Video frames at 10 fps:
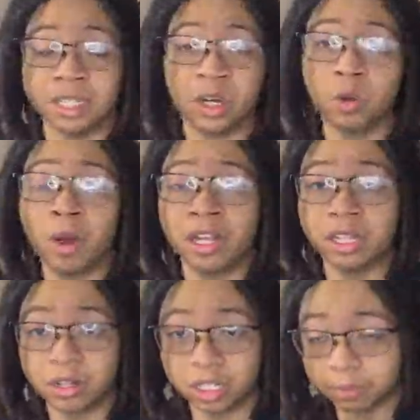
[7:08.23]
you're going to want to
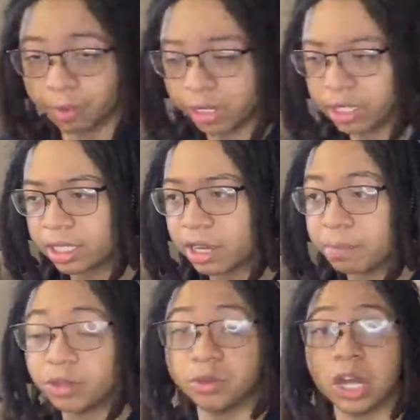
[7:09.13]
literally break this up.
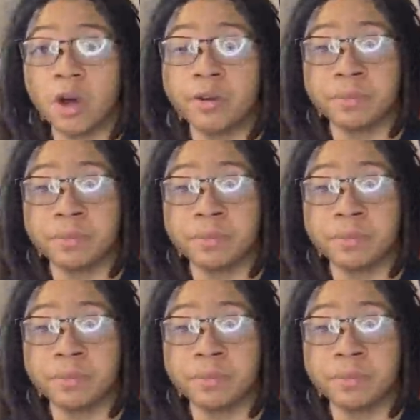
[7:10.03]
You do not want to